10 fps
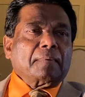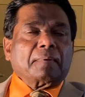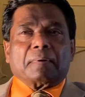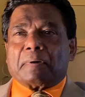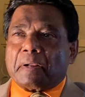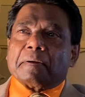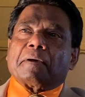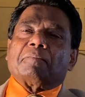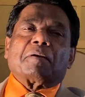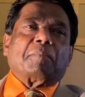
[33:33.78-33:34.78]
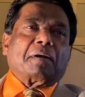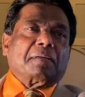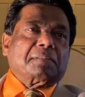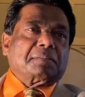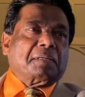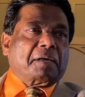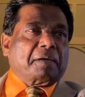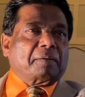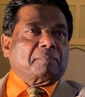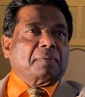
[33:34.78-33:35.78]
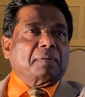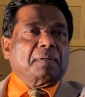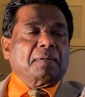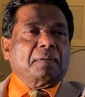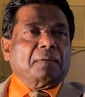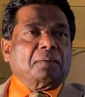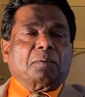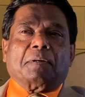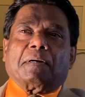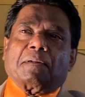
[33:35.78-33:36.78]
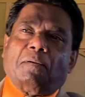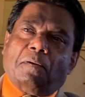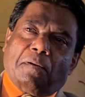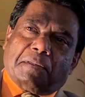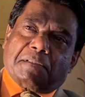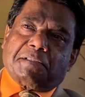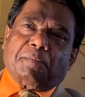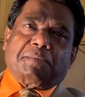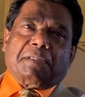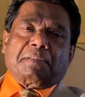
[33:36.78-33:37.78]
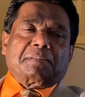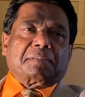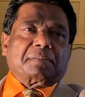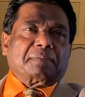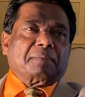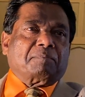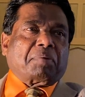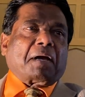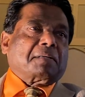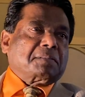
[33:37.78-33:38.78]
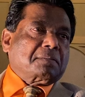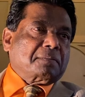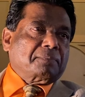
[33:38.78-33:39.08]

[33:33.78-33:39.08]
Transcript: he read everybody's name who got all the subjects passed